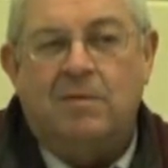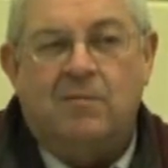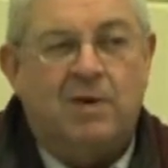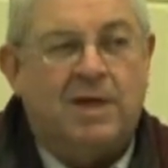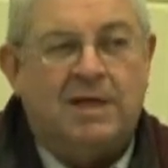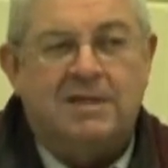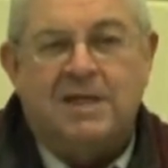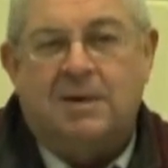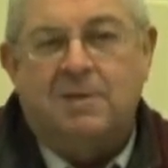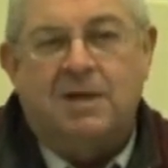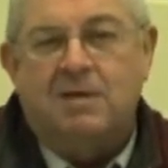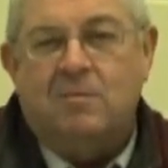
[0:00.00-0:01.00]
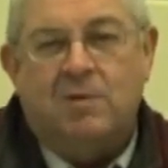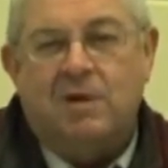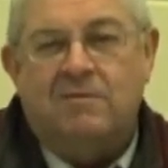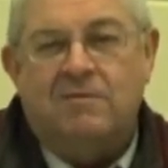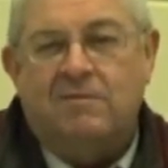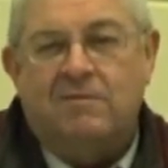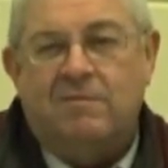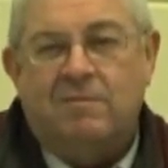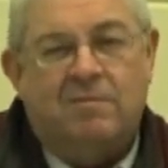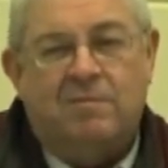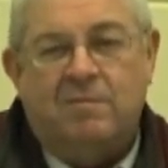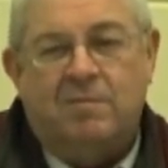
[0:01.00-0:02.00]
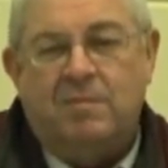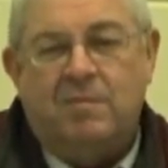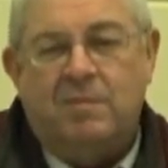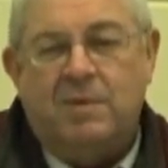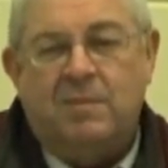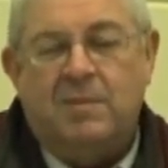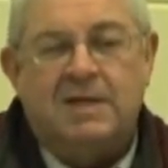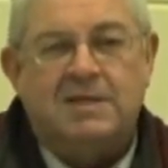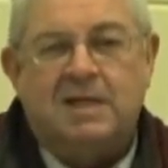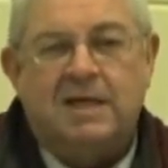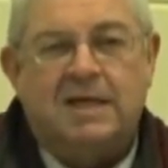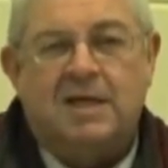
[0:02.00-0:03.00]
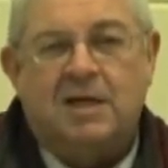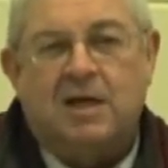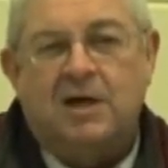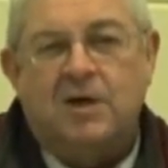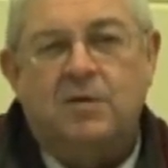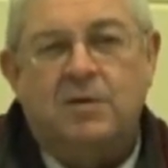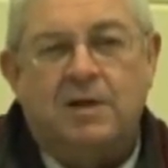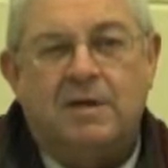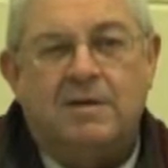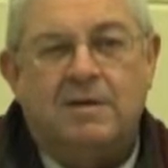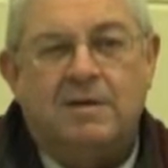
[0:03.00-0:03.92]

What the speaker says: if we had accepted it, we'd have been basically killing our union.